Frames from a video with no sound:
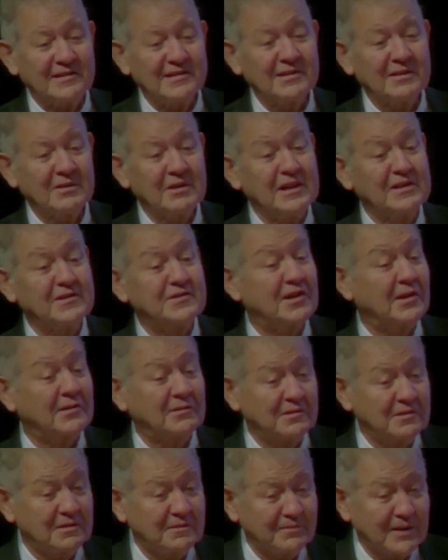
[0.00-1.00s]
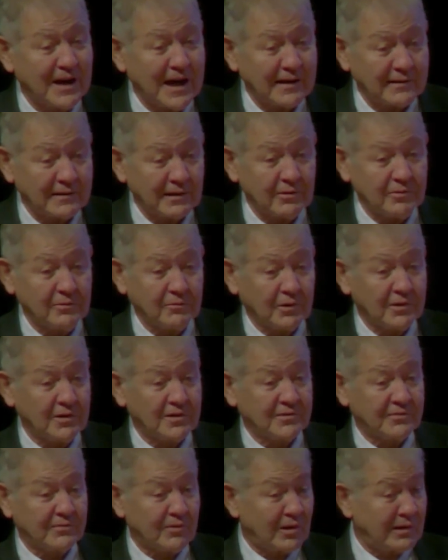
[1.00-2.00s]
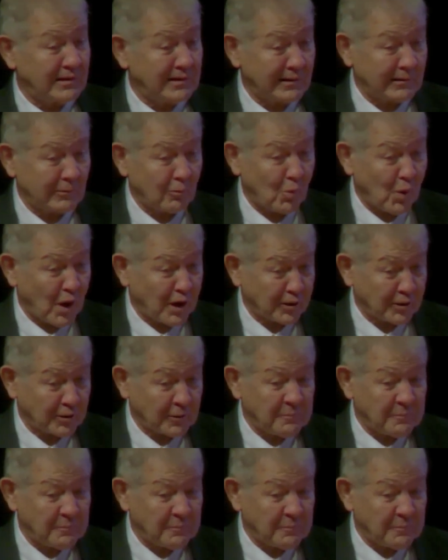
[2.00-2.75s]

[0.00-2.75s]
in southern Nevada, where there's very little water.